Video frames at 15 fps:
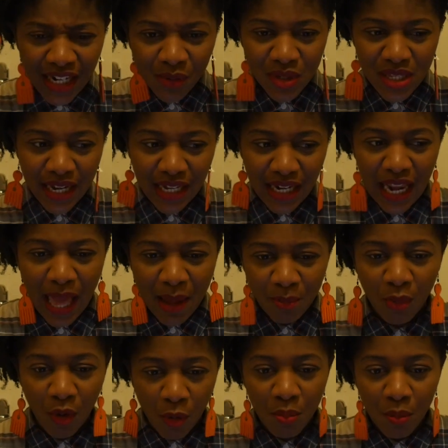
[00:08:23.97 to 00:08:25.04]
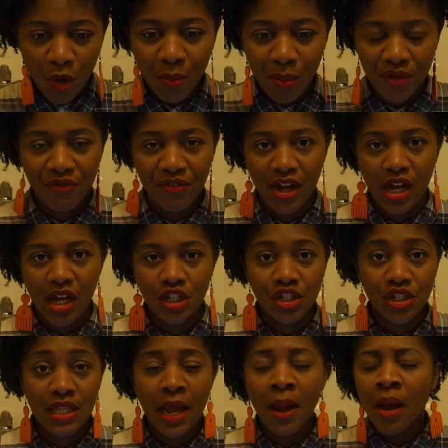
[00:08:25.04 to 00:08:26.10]
It was like a light bulb moment for her, and
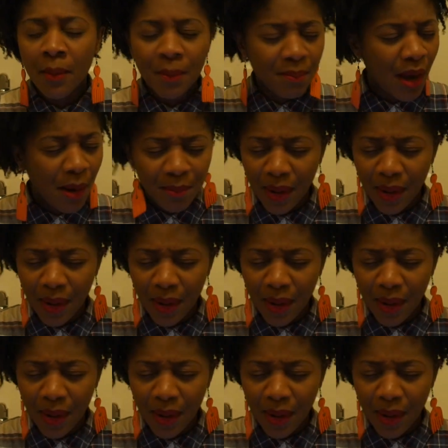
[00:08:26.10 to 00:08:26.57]
she's like, I'm